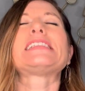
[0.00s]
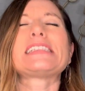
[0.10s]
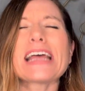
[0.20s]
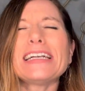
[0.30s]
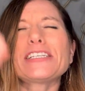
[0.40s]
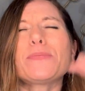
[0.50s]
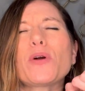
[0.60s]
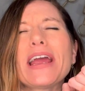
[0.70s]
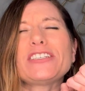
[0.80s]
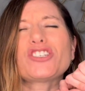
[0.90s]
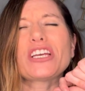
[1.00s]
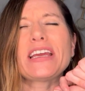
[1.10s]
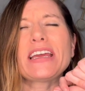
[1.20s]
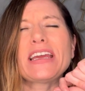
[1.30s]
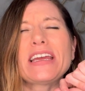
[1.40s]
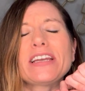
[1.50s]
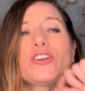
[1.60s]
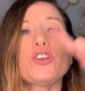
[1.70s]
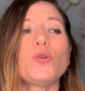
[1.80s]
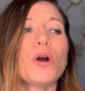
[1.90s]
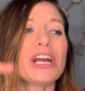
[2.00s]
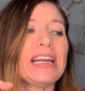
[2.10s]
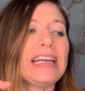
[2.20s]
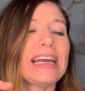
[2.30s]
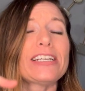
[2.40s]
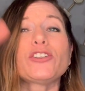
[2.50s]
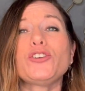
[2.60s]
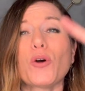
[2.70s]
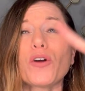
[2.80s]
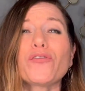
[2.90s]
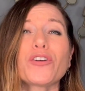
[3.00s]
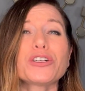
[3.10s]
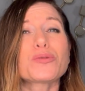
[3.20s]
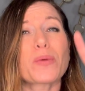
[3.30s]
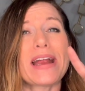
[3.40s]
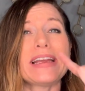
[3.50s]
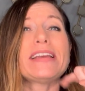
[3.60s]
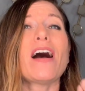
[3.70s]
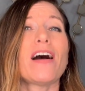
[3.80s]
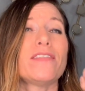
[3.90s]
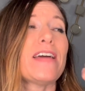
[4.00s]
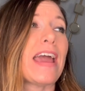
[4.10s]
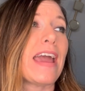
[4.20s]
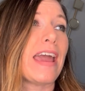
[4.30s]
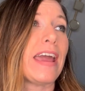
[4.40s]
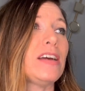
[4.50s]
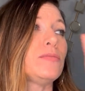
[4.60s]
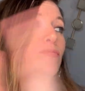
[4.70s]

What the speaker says: Scentabration, you are gonna get your first rating of a